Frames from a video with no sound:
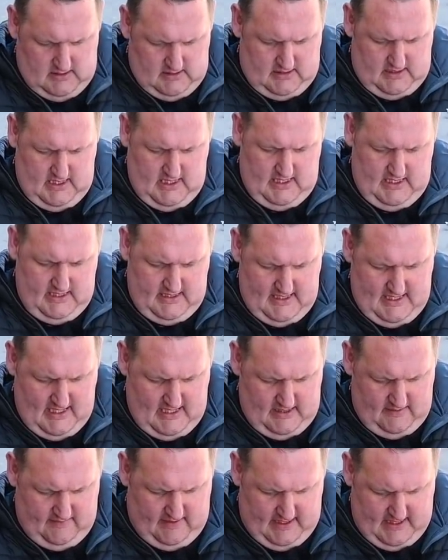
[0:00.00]
get this
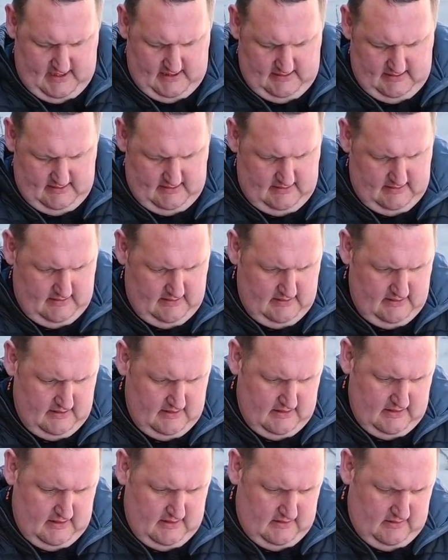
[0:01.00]
out of here.
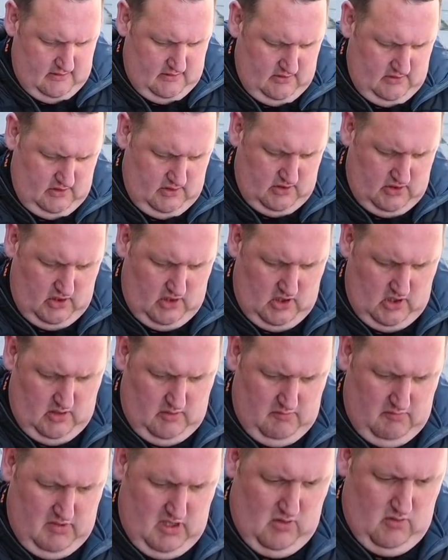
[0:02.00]
So,
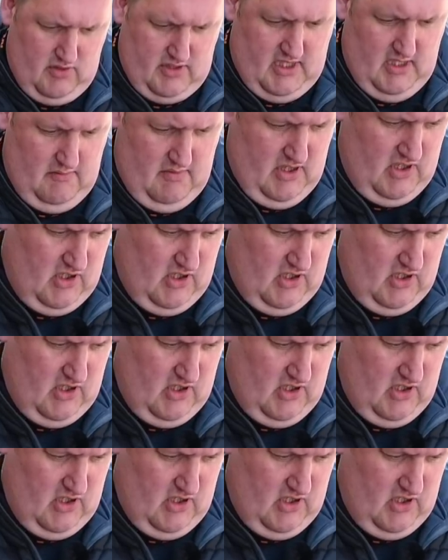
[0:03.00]
blokes, give me